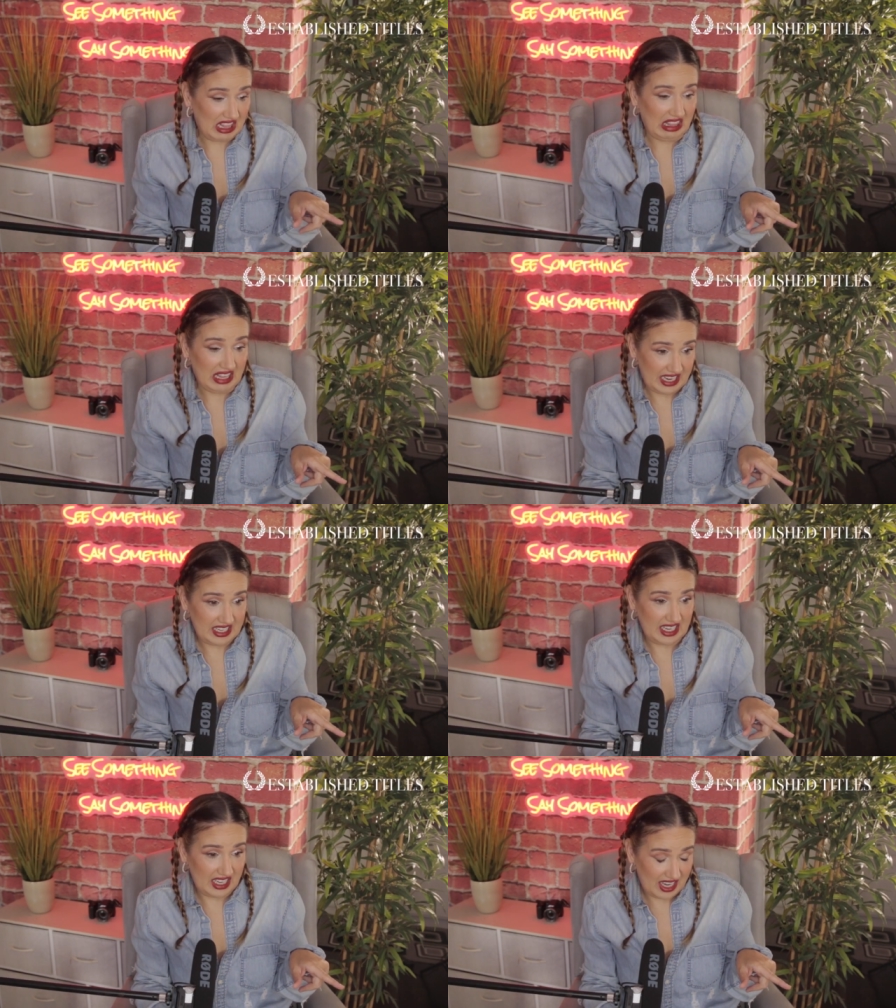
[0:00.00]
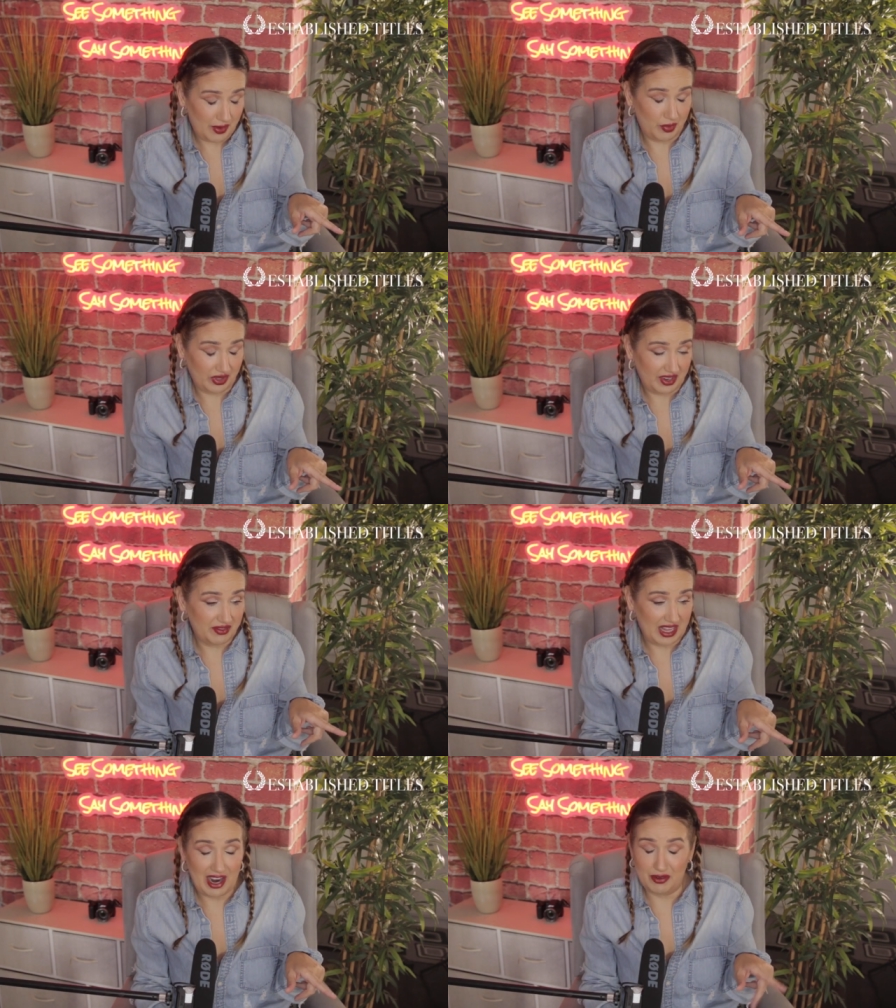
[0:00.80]
Lady Kimberly
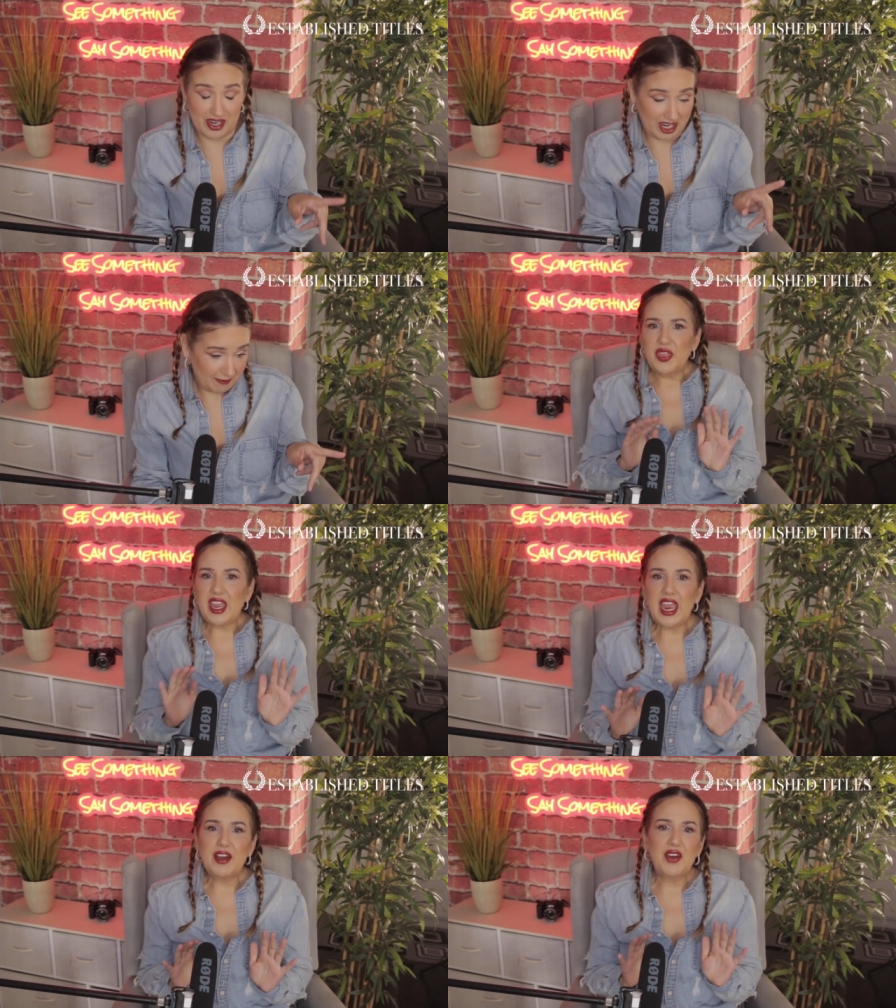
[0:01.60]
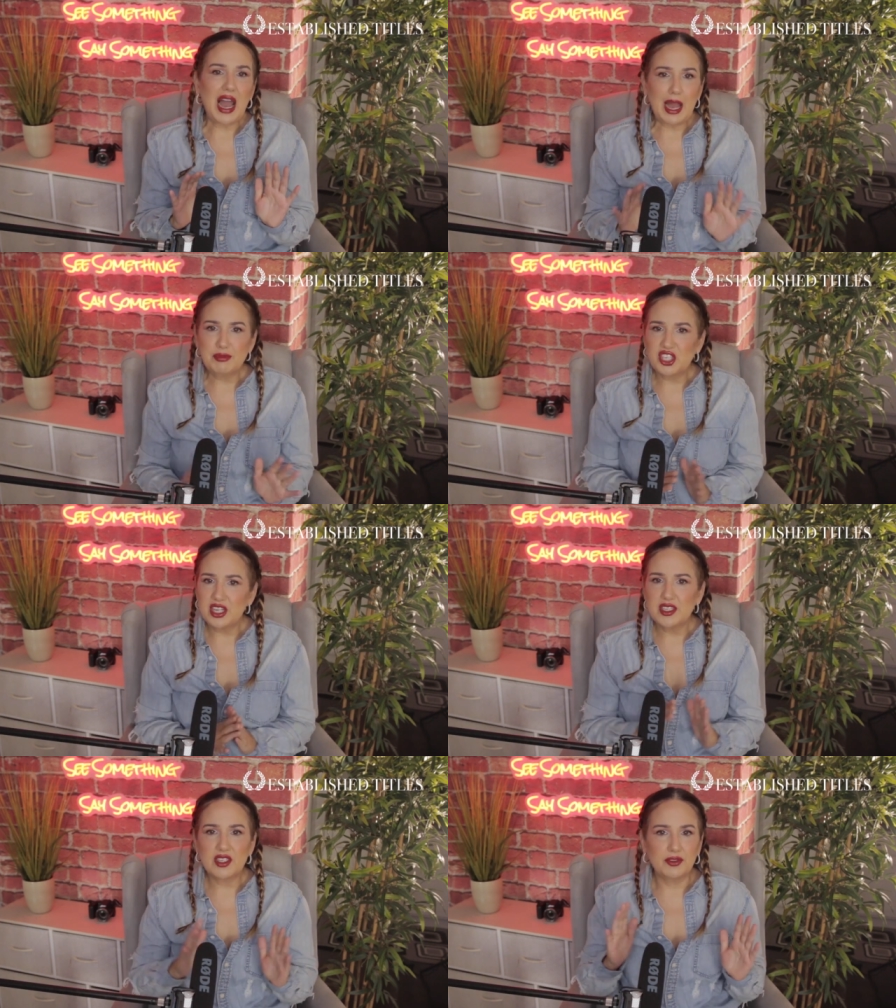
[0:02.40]
Flower. They have
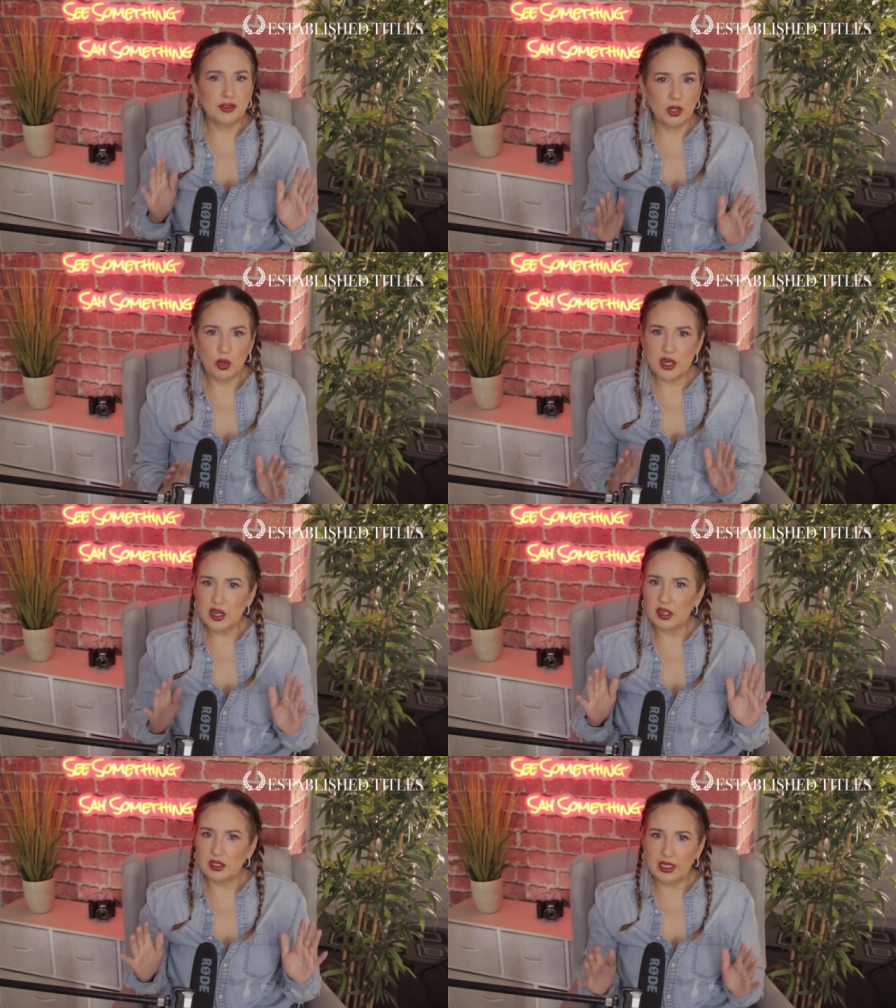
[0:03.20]
options of Lord or